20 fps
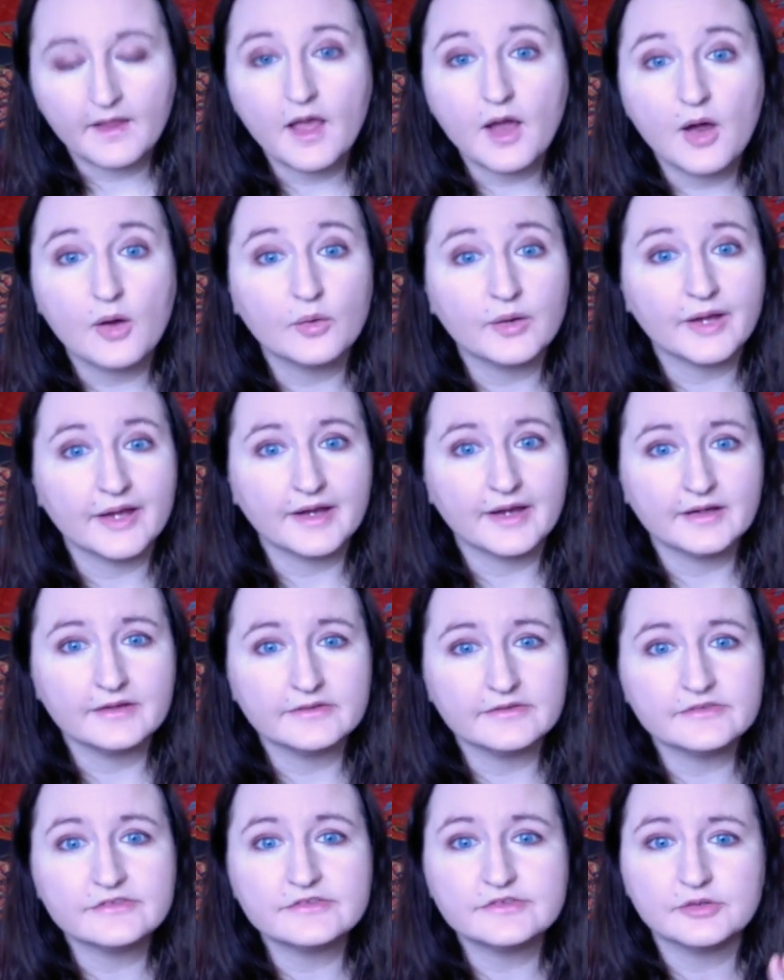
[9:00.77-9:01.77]
Okay.
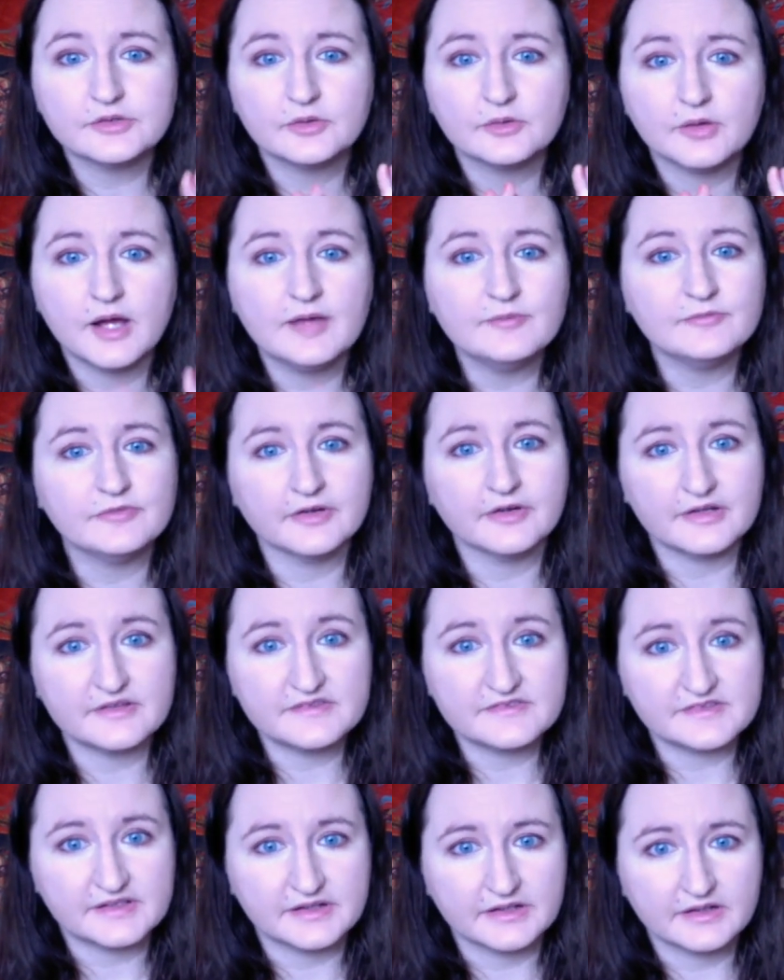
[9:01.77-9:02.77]
So I'm very
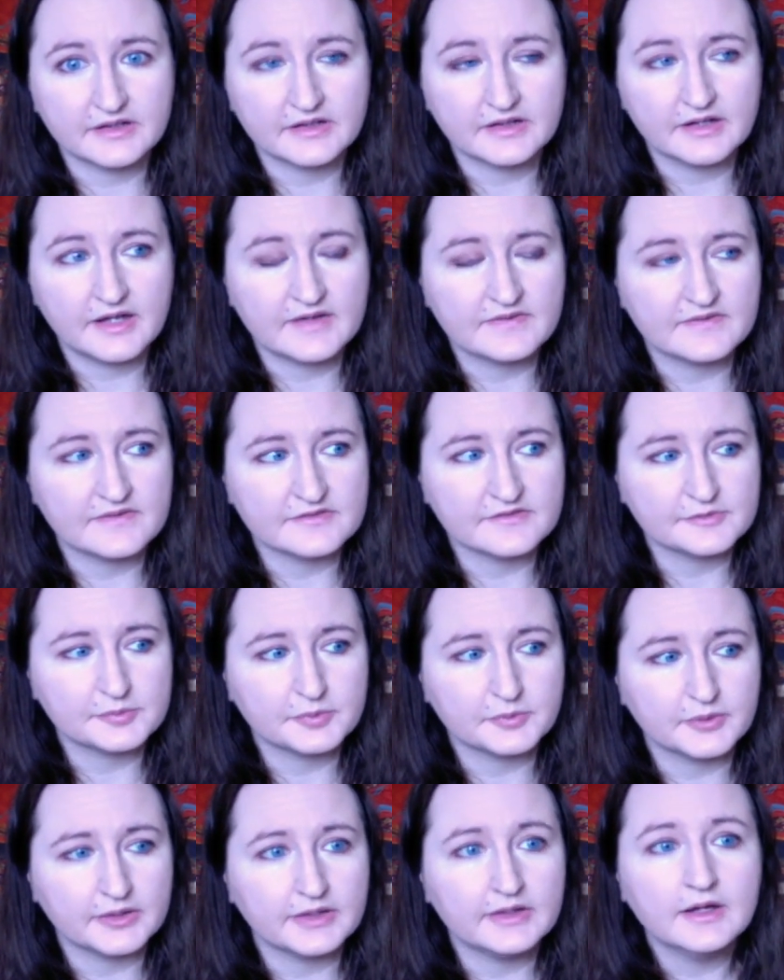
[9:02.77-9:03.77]
sick at this
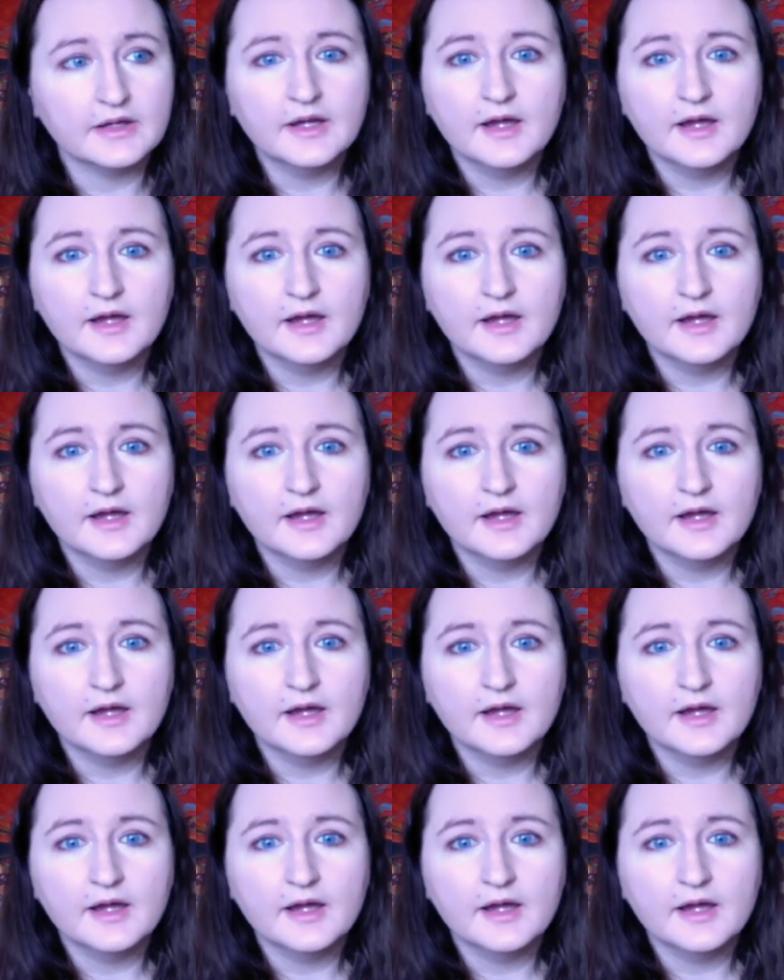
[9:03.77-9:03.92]
point.